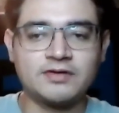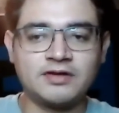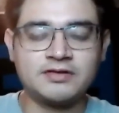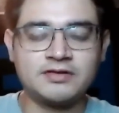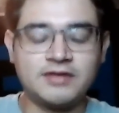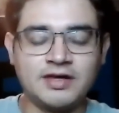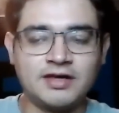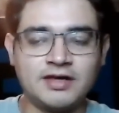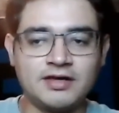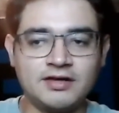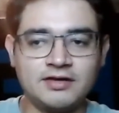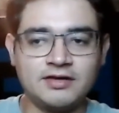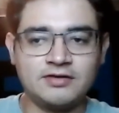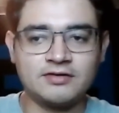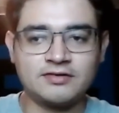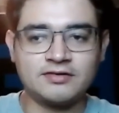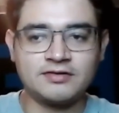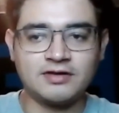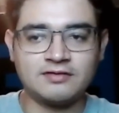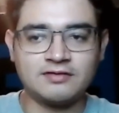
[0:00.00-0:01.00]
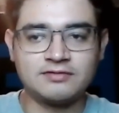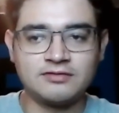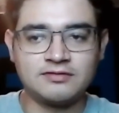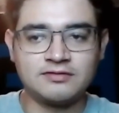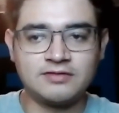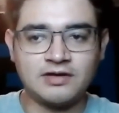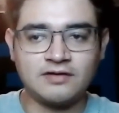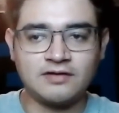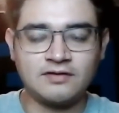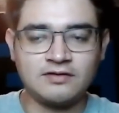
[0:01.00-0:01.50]
not taking yourself too
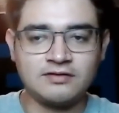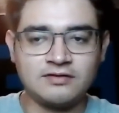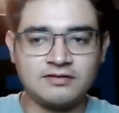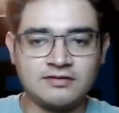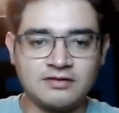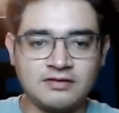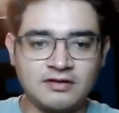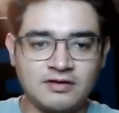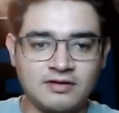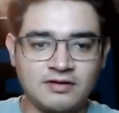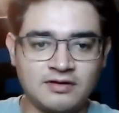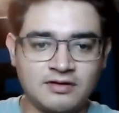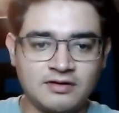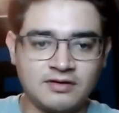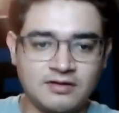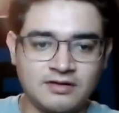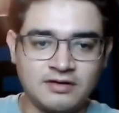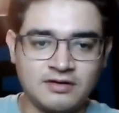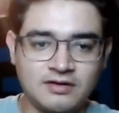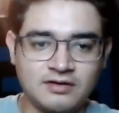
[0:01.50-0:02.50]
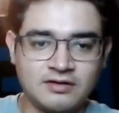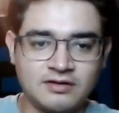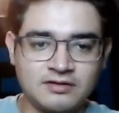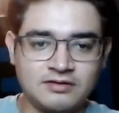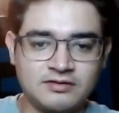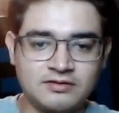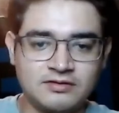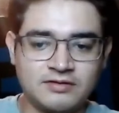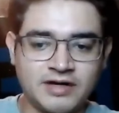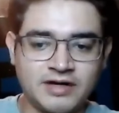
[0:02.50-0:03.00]
serious,
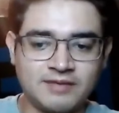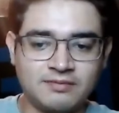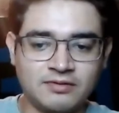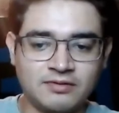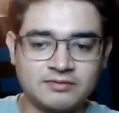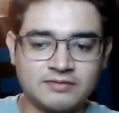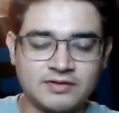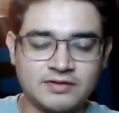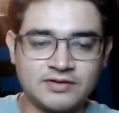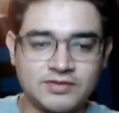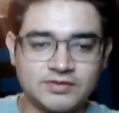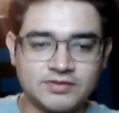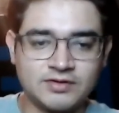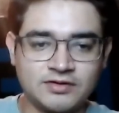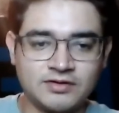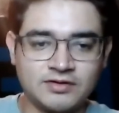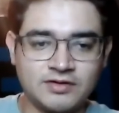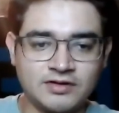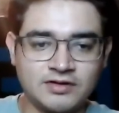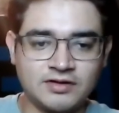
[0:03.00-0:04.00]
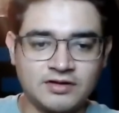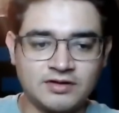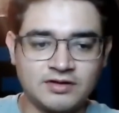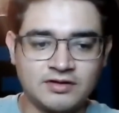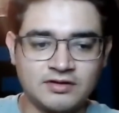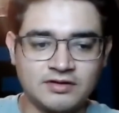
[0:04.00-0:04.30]
you're able to enjoy